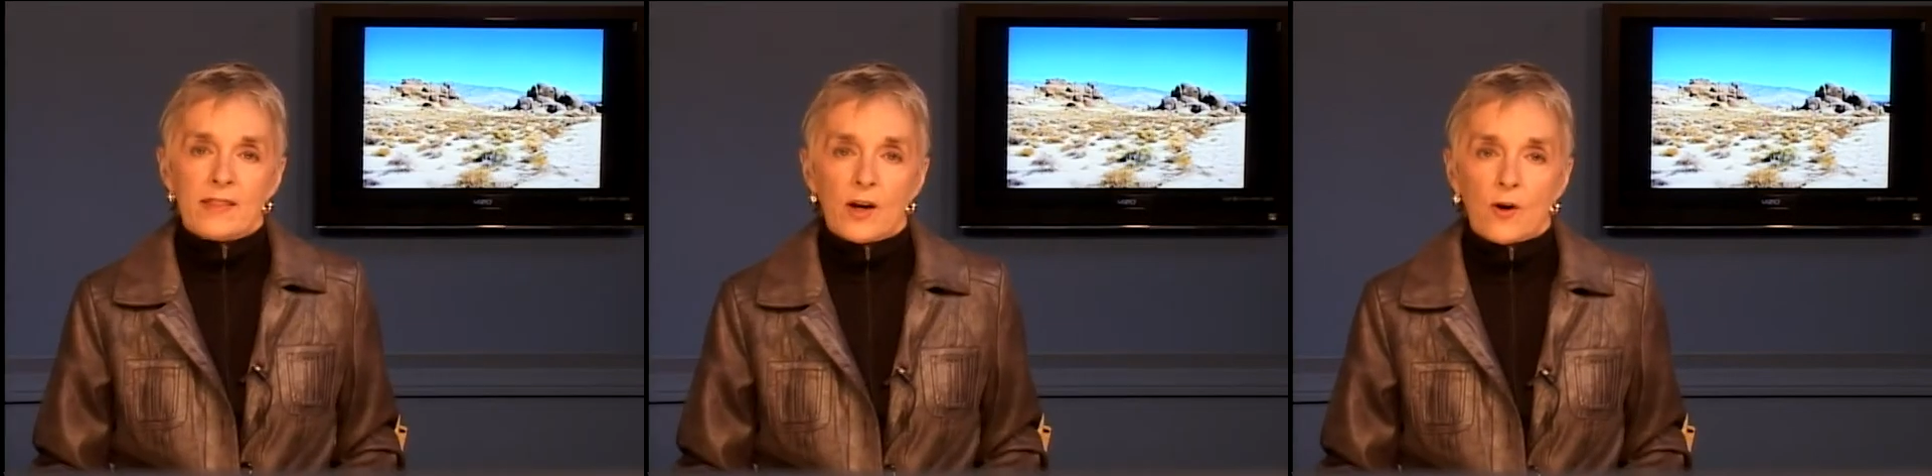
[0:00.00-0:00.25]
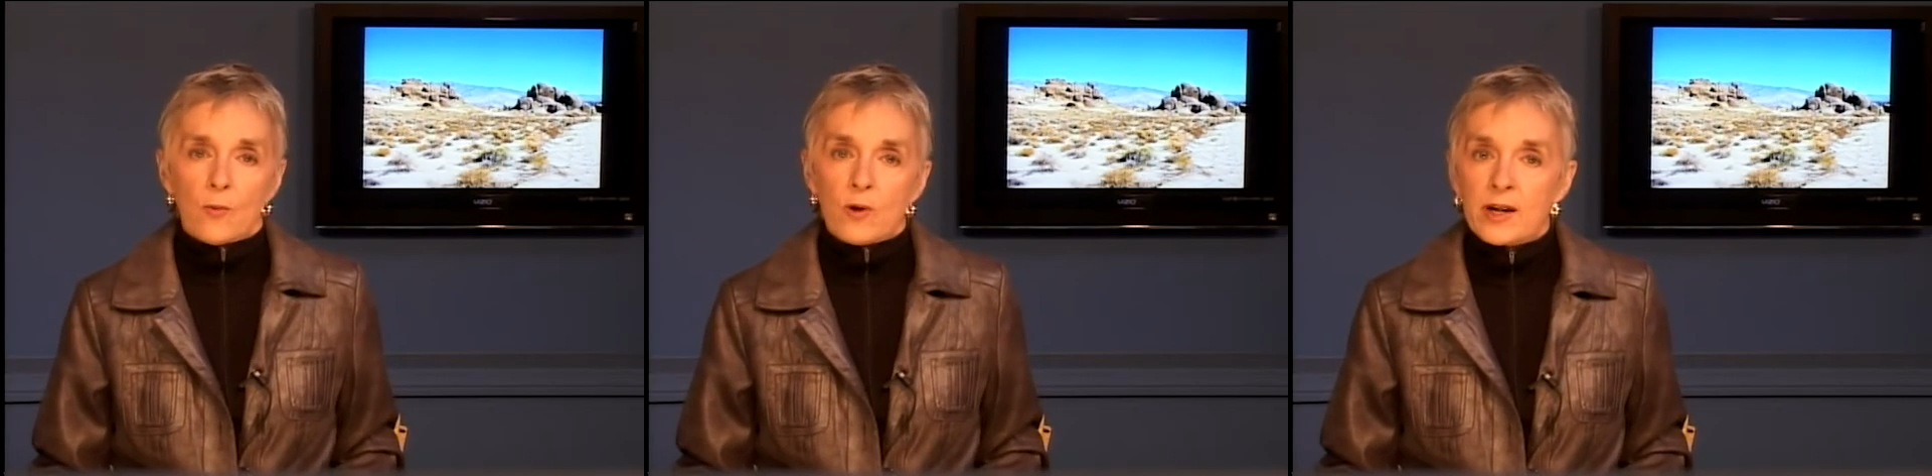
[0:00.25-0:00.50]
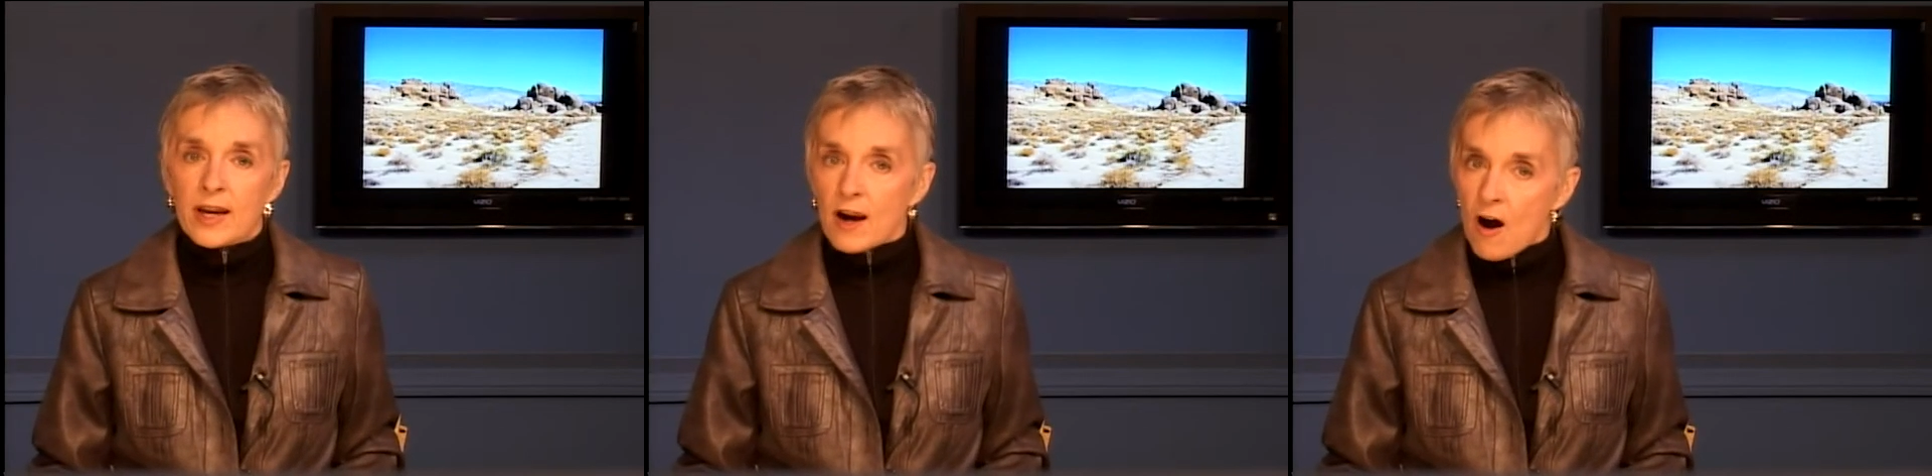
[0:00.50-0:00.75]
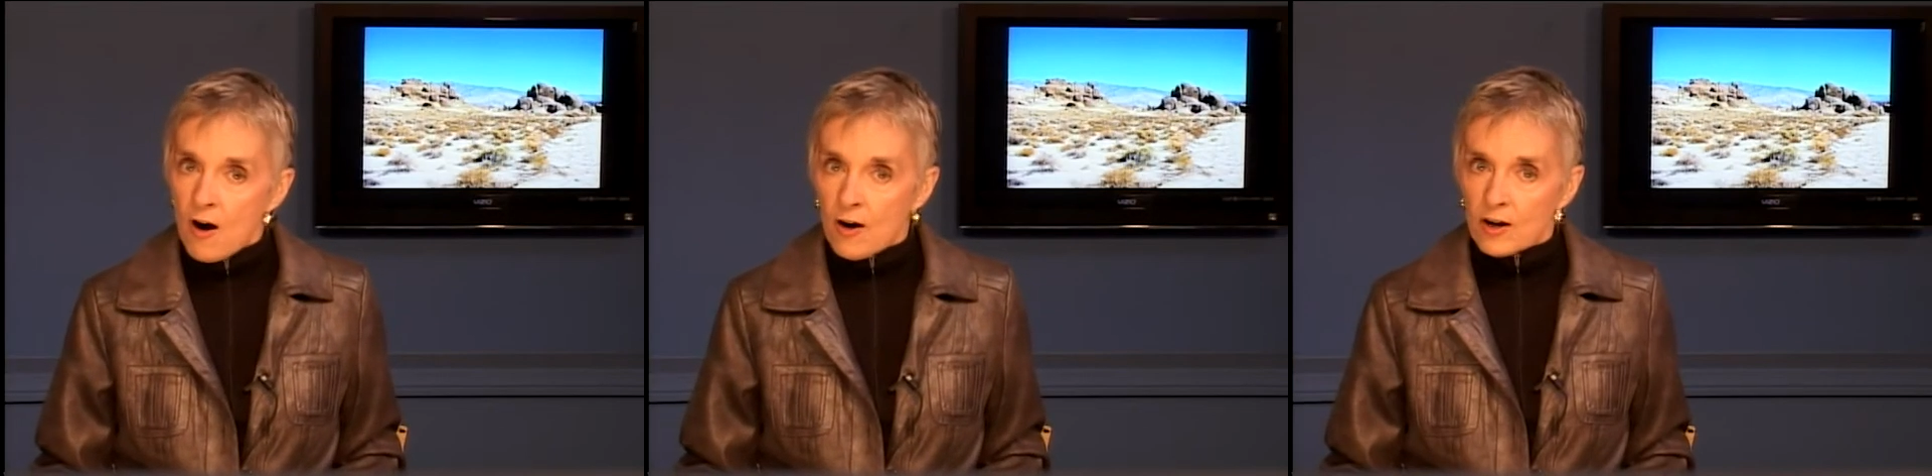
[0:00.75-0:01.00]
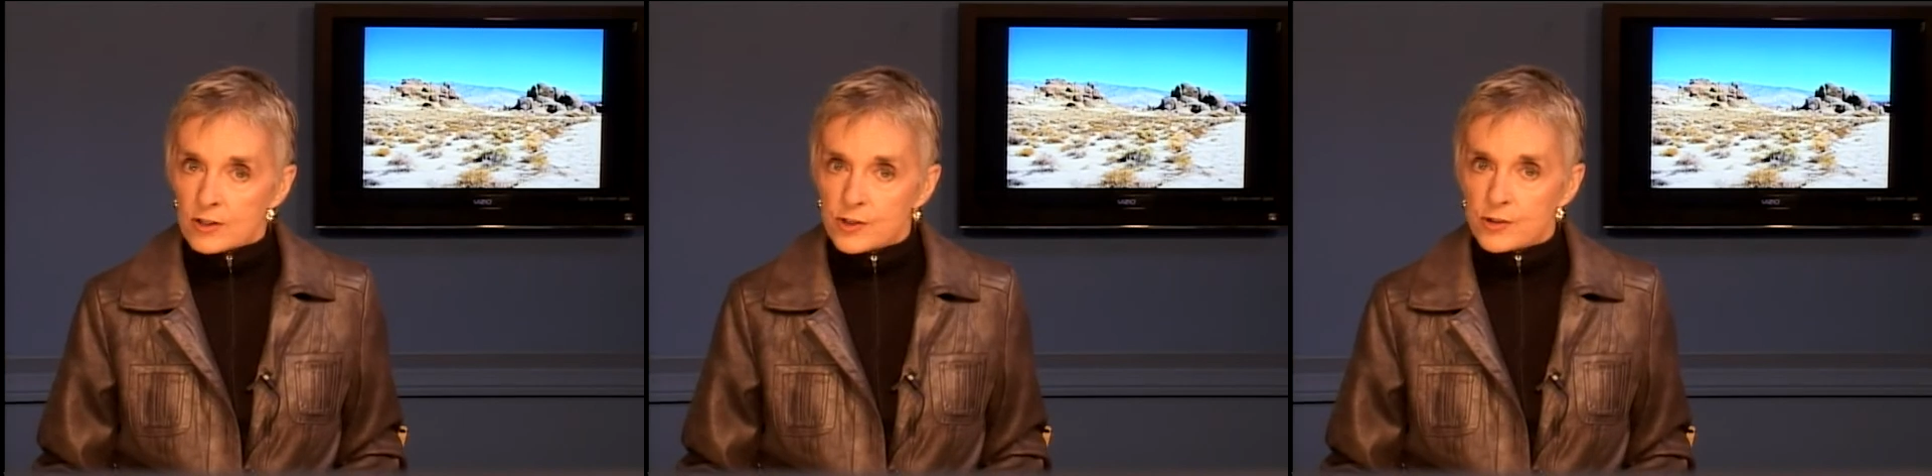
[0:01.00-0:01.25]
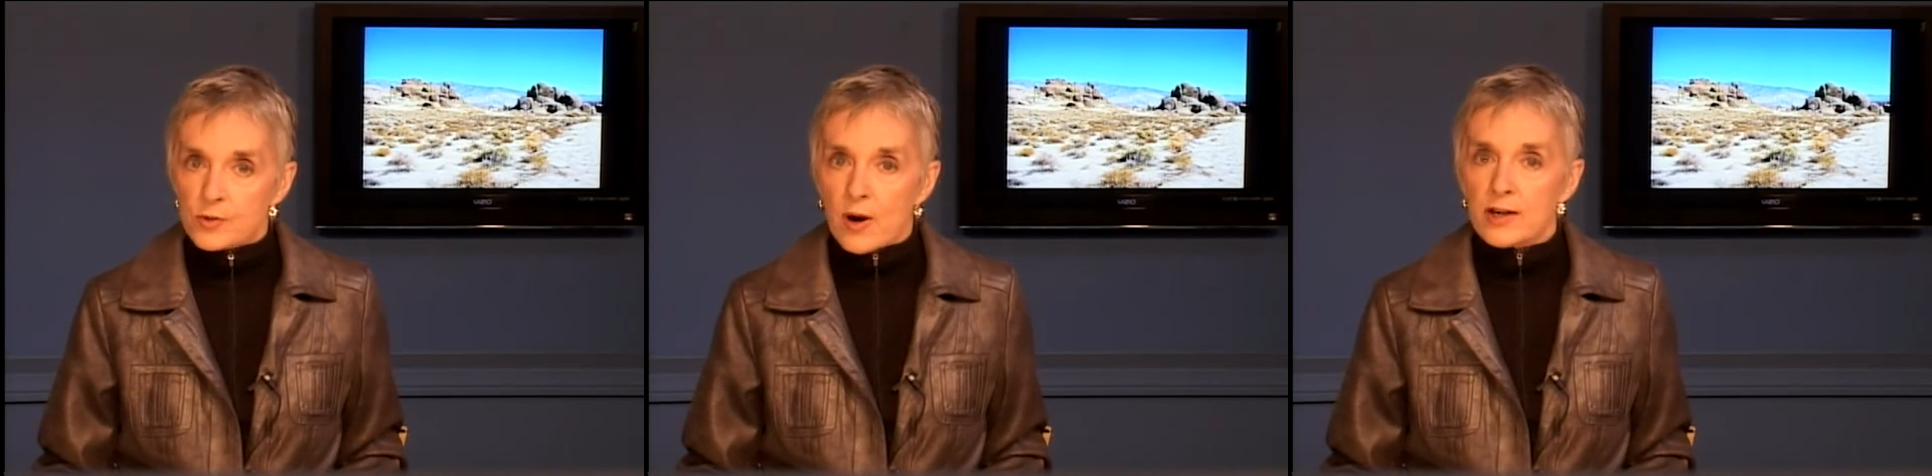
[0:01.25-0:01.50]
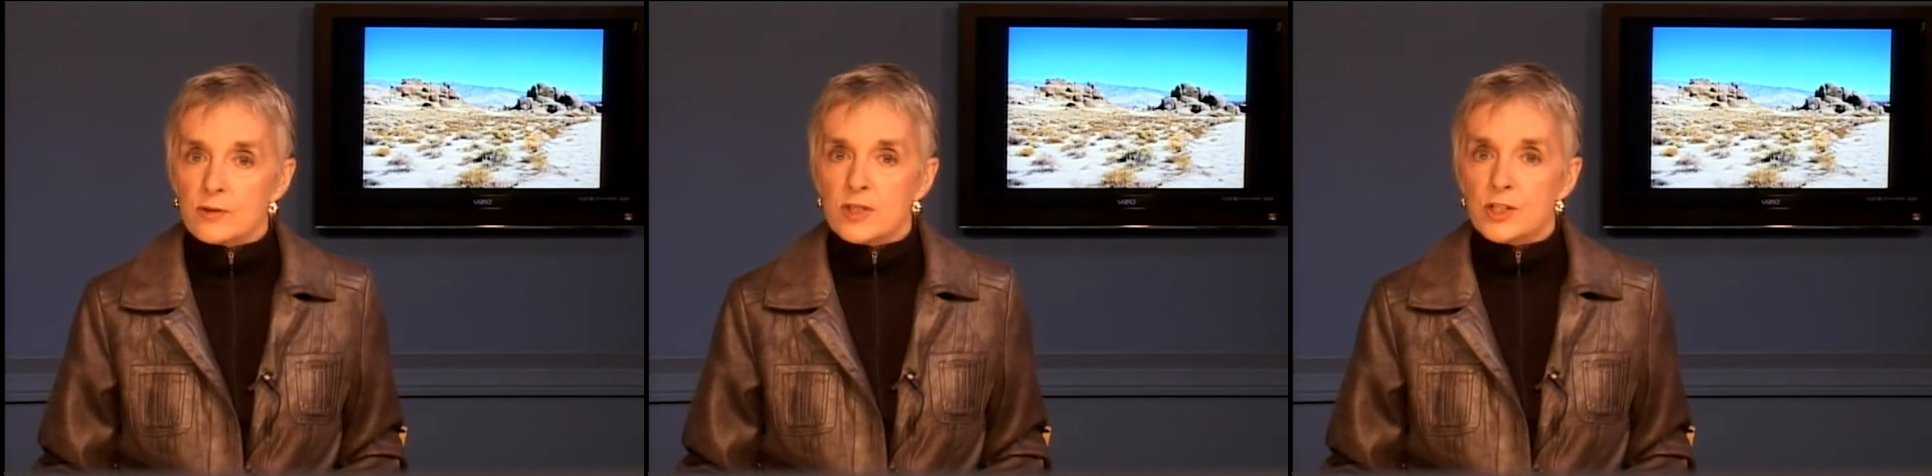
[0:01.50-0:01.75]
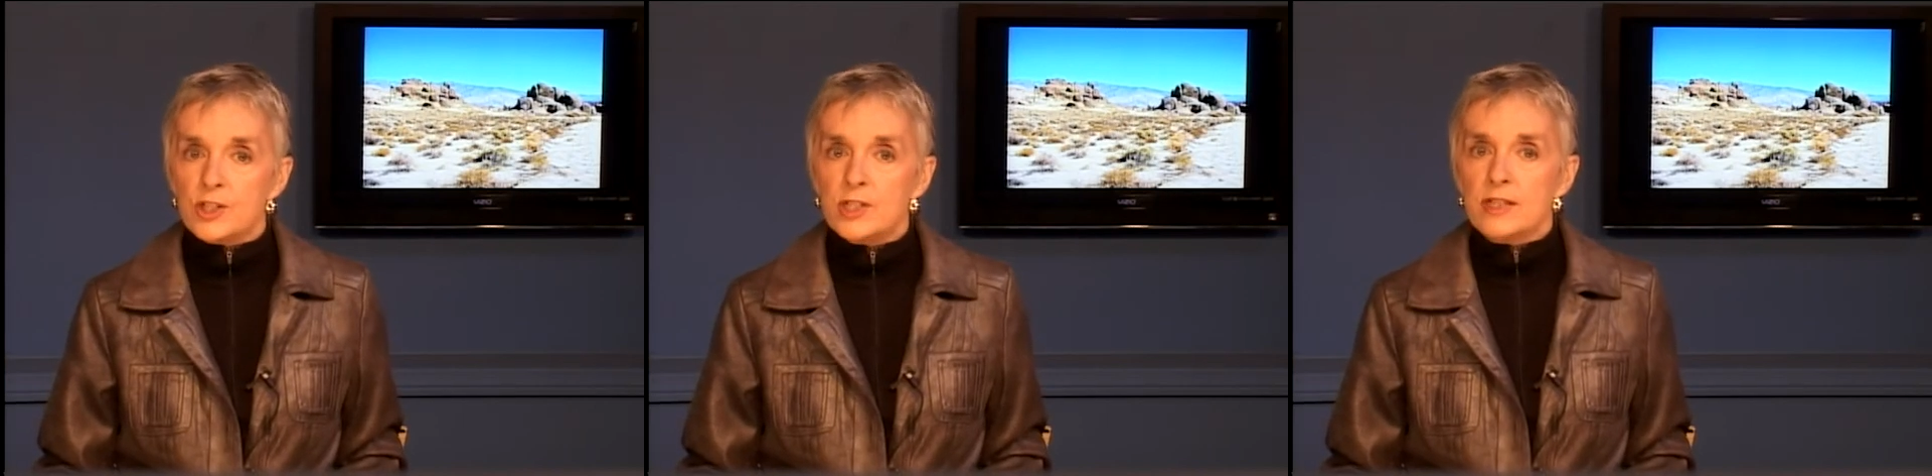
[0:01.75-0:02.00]
They are working hard to try to
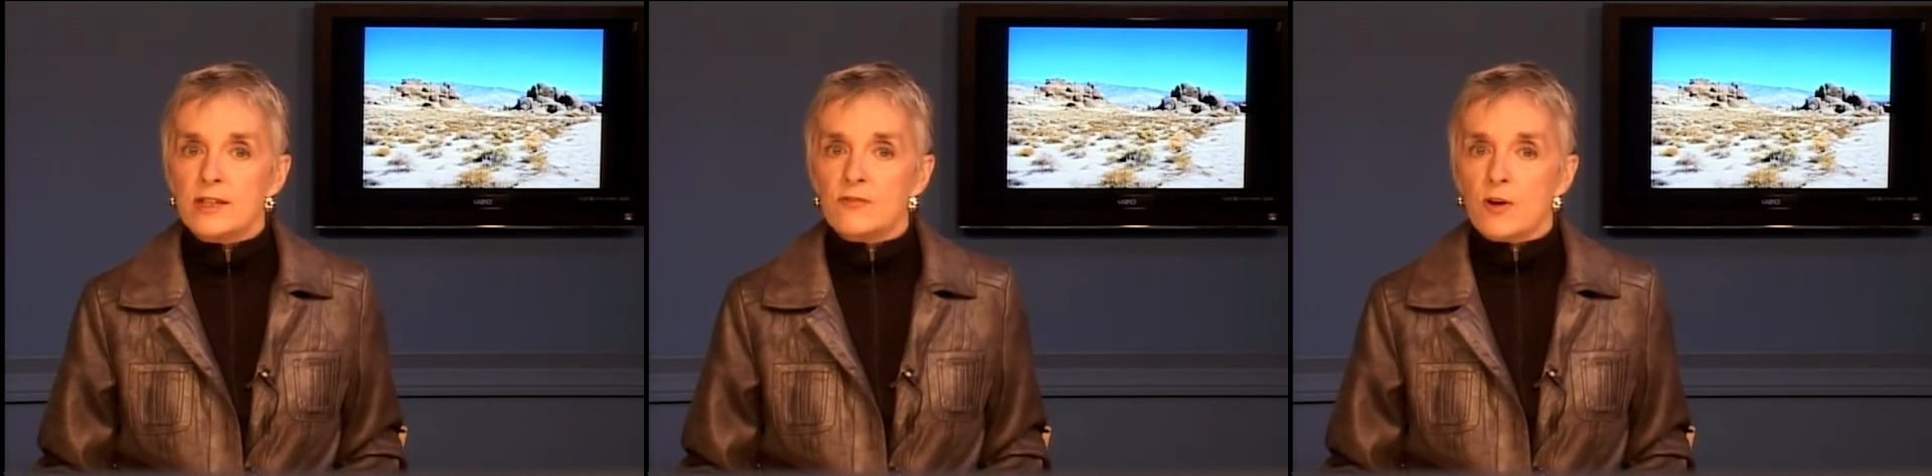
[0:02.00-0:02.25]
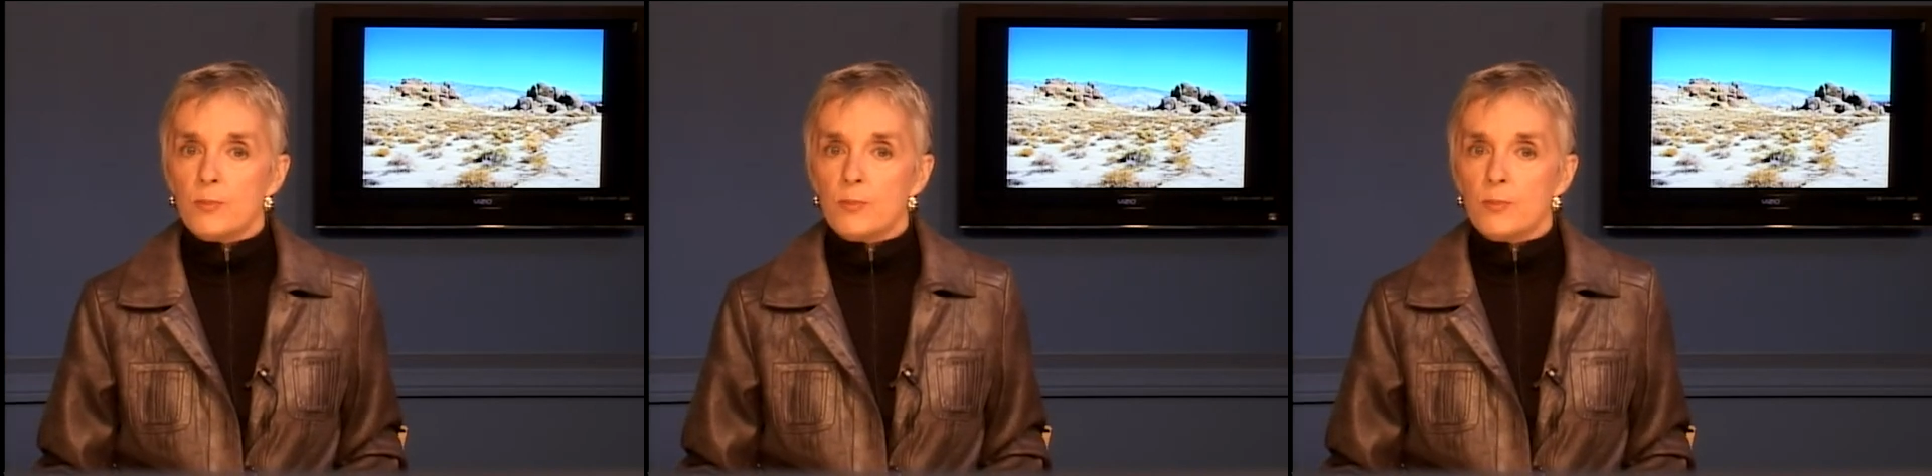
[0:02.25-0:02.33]
achieve